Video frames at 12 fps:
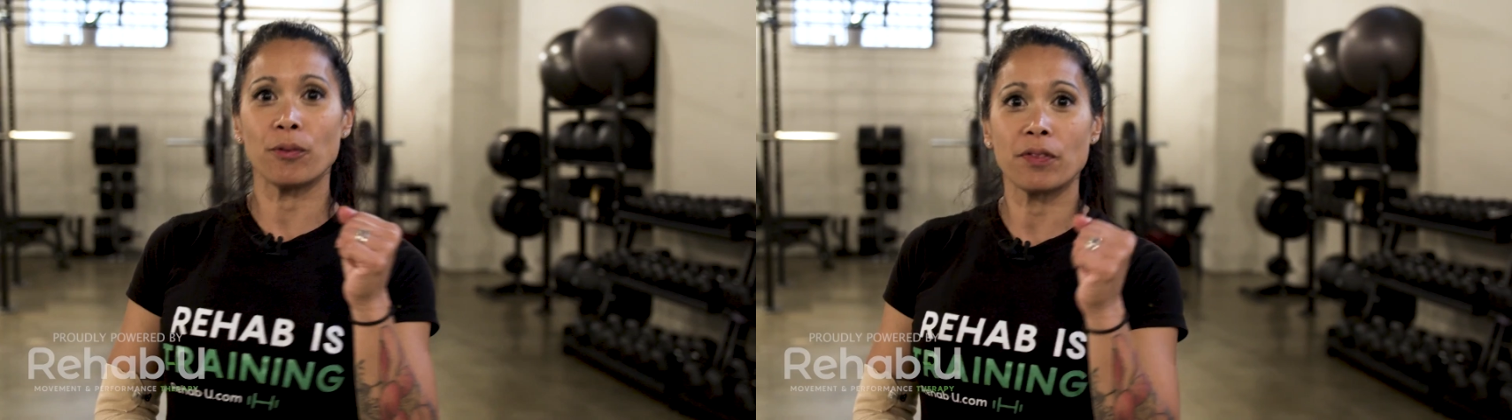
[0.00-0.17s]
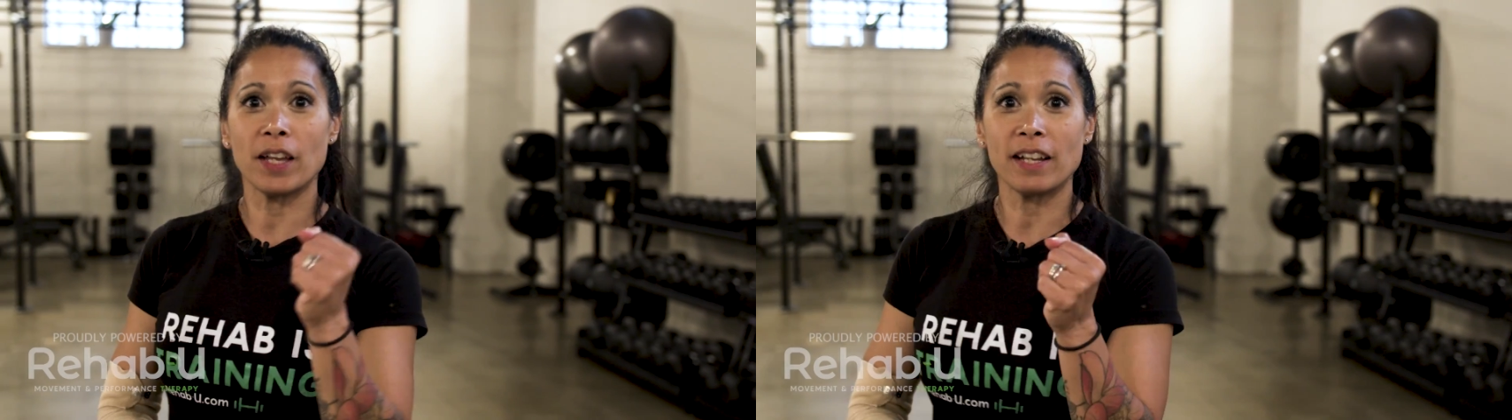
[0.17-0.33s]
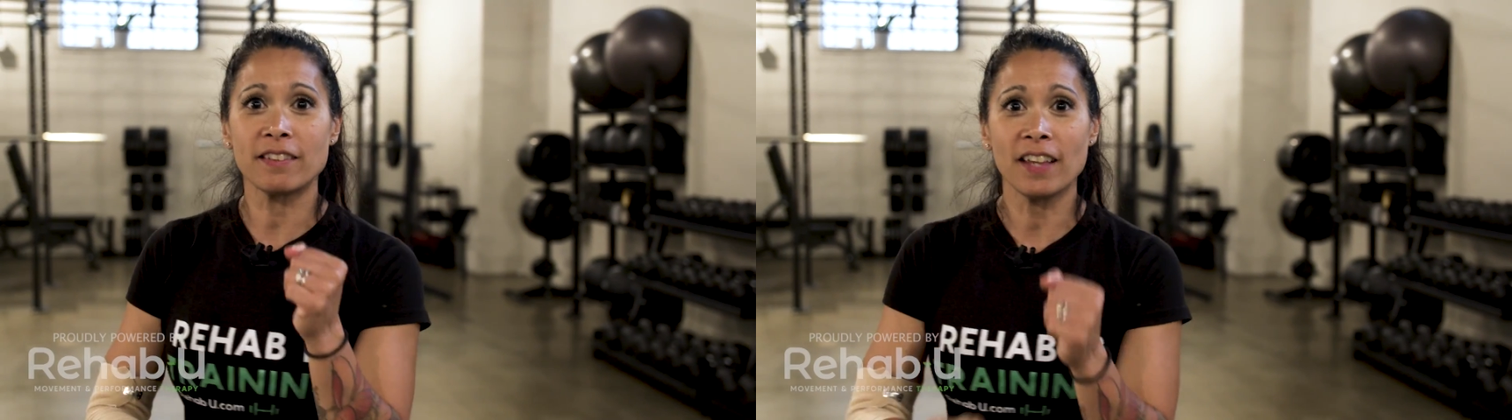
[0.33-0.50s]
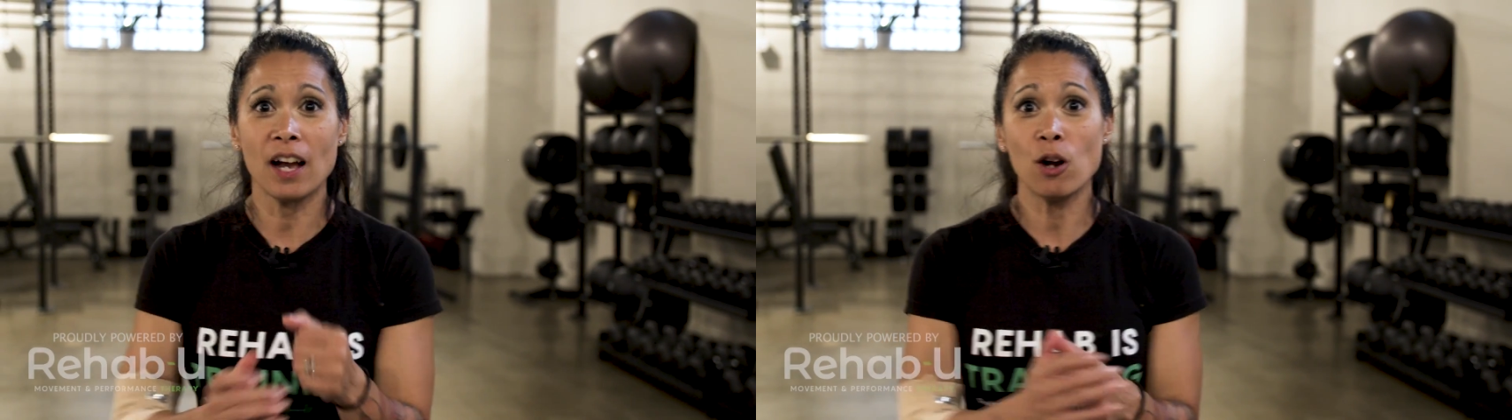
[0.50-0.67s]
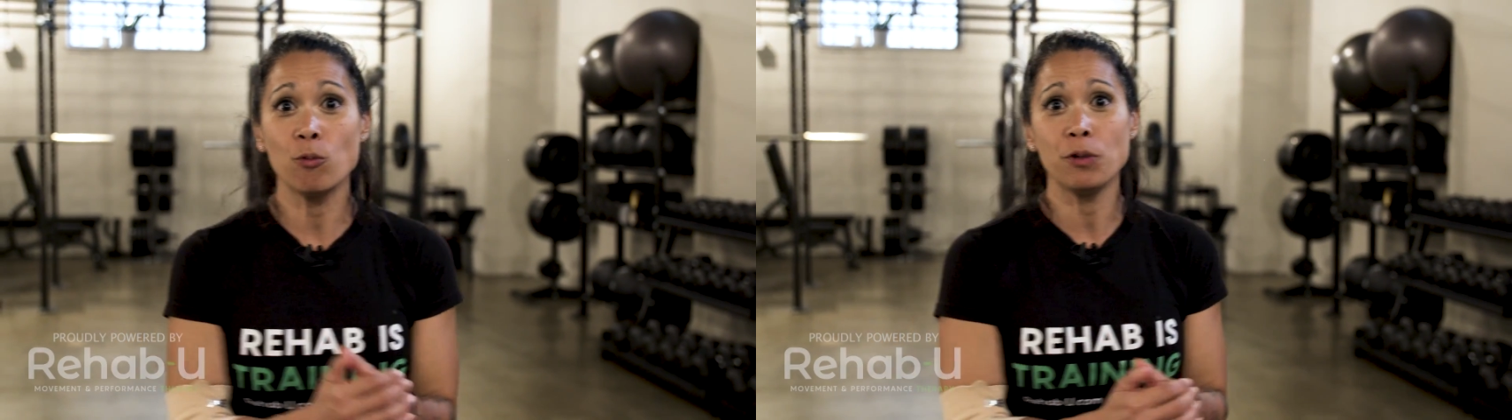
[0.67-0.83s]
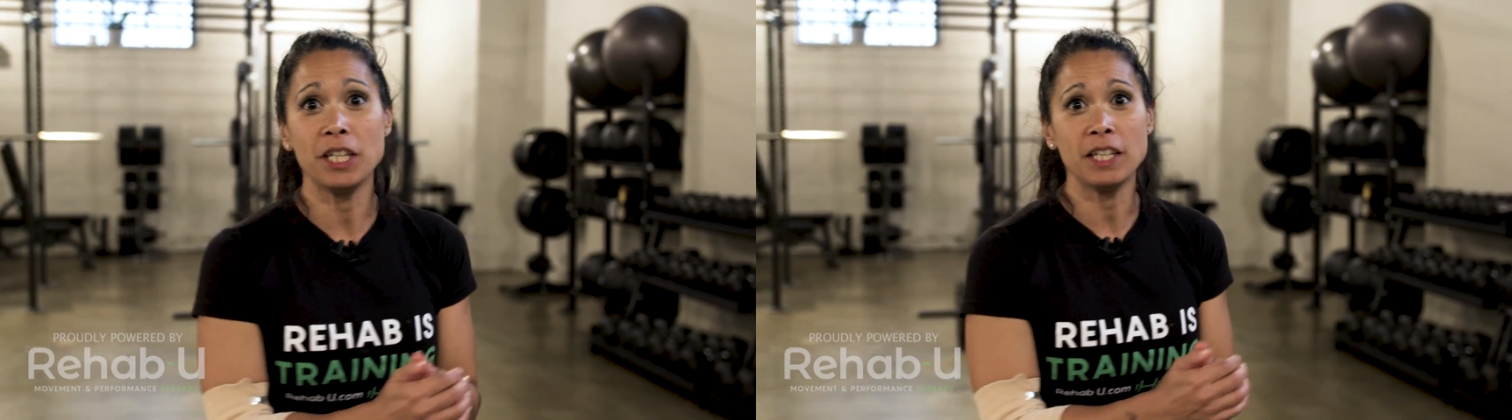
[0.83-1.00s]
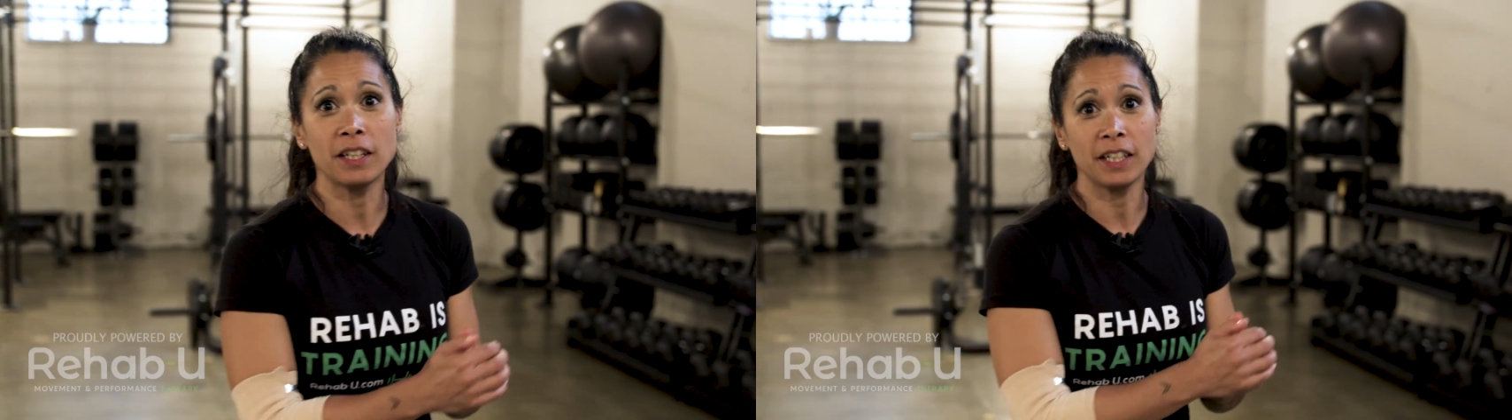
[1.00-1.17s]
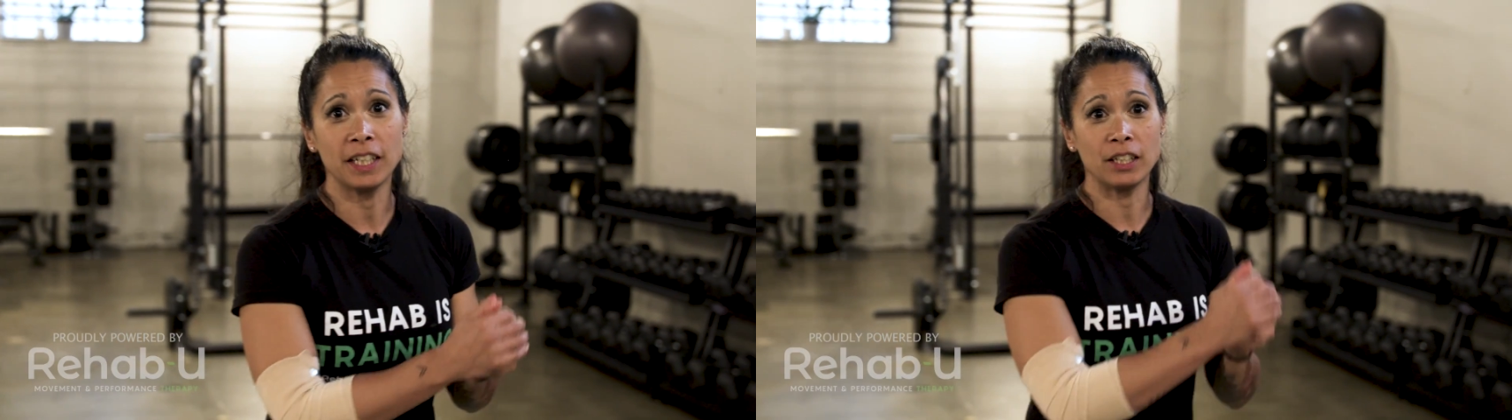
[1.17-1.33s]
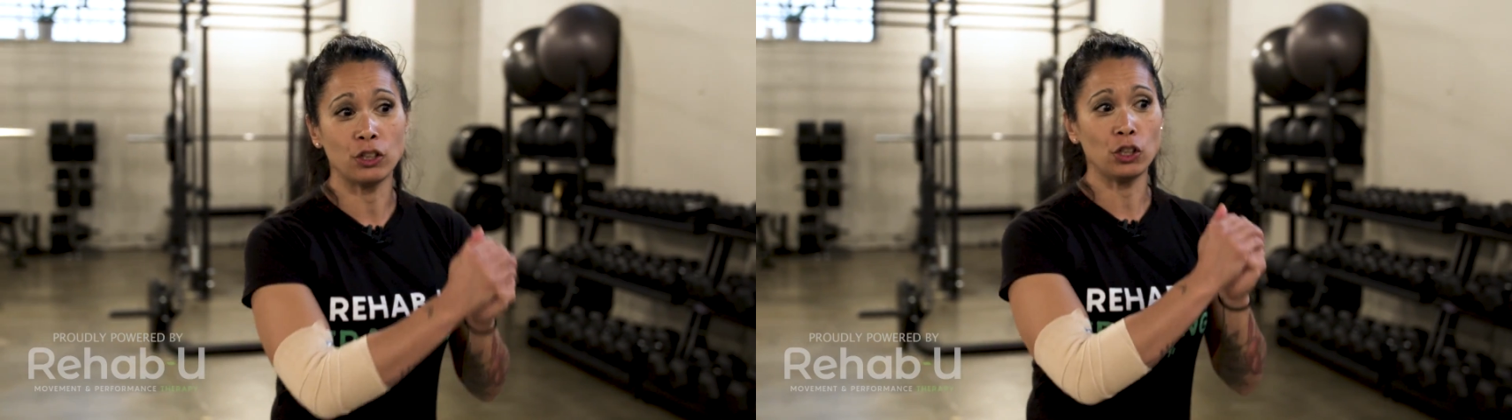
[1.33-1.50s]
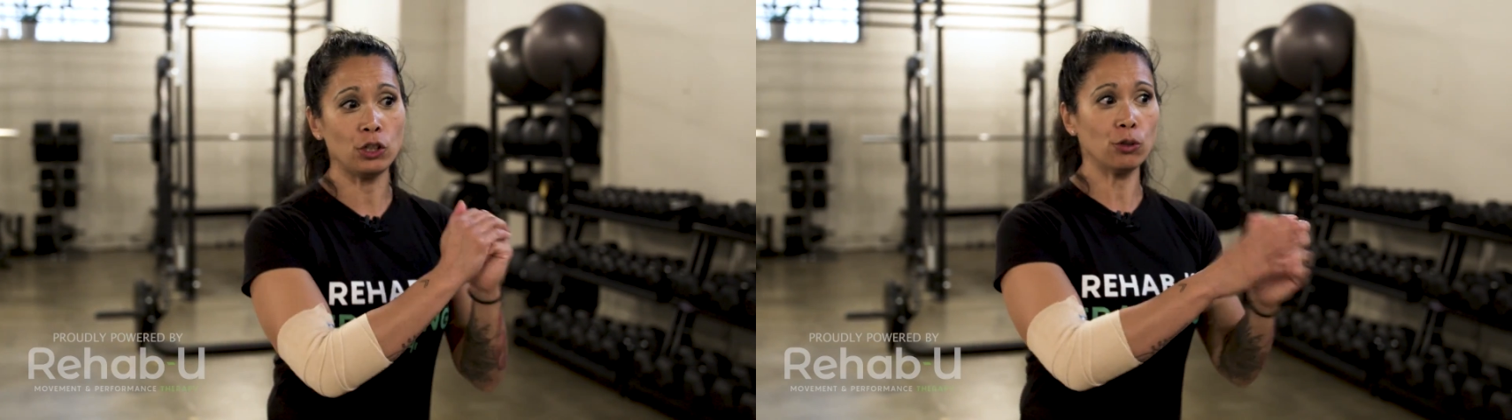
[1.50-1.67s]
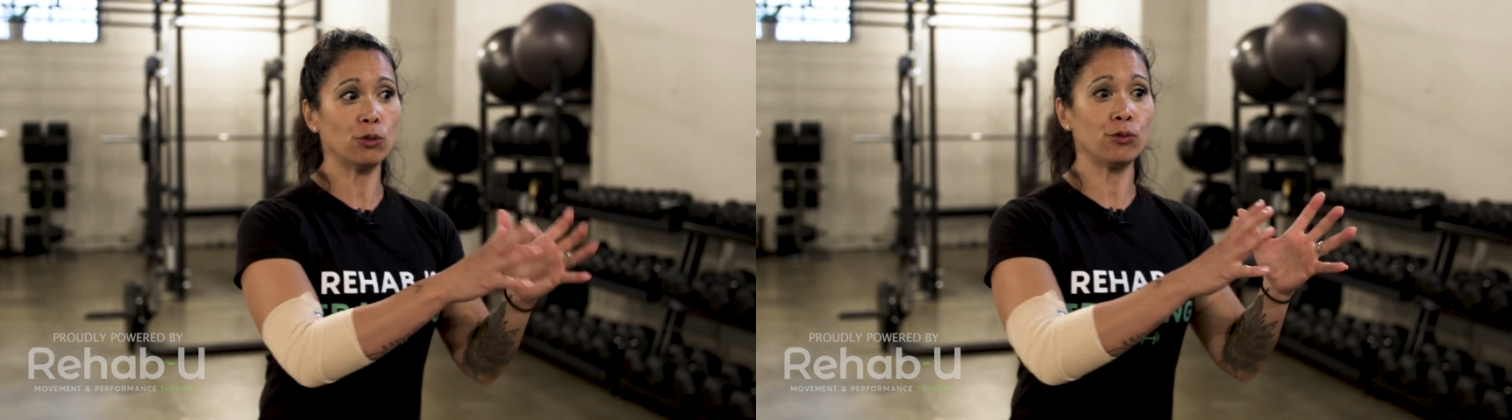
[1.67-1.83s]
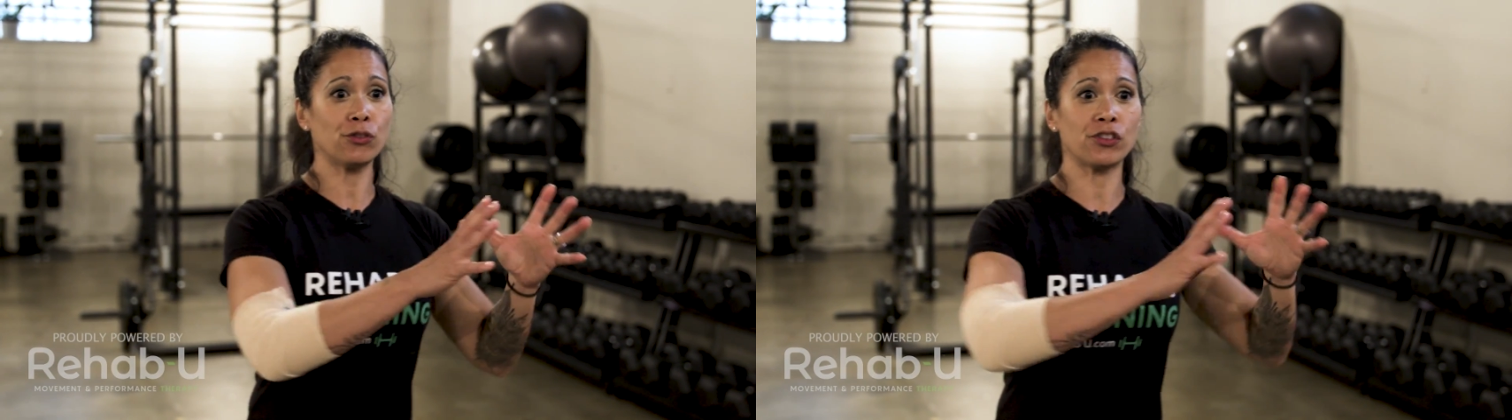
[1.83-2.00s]
That's how we can
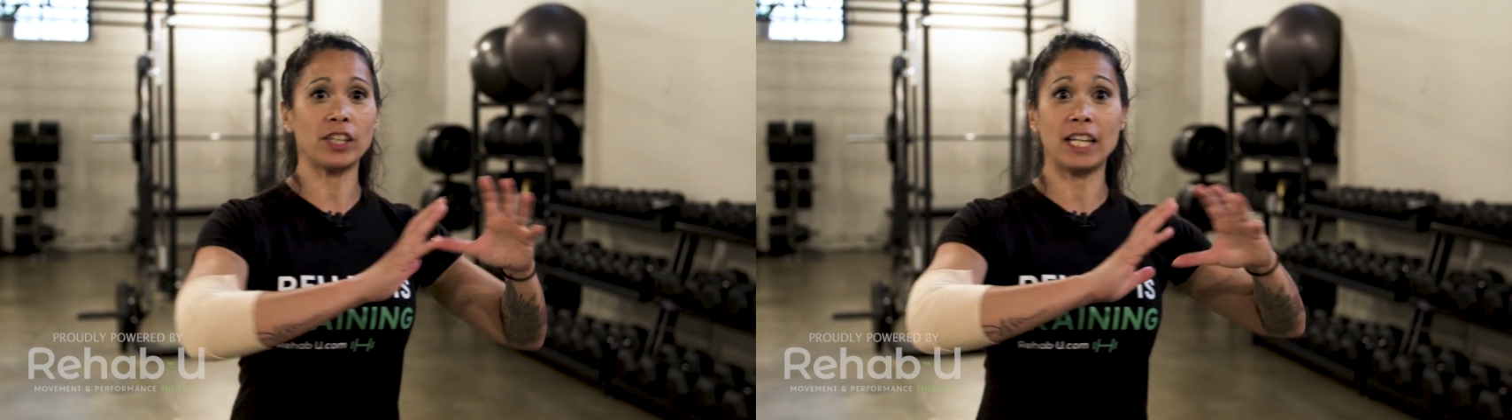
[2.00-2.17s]
use